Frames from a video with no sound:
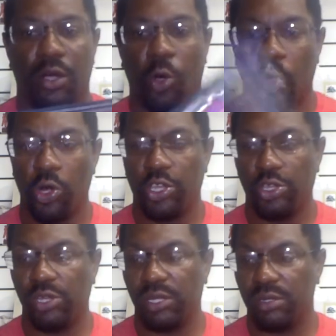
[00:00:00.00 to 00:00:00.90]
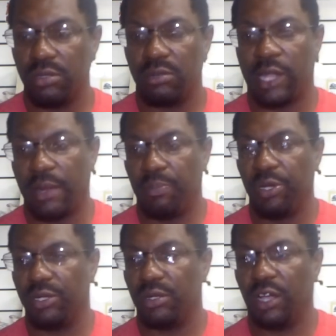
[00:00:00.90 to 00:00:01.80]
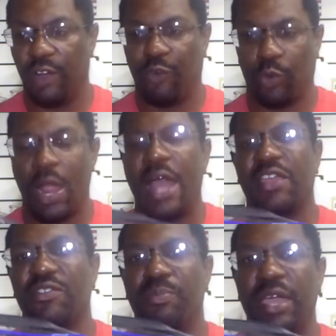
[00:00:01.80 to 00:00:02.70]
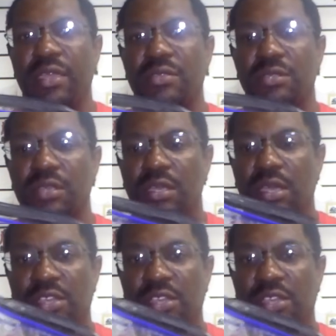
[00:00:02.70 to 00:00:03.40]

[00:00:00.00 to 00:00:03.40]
Or you can like put a variety of baits.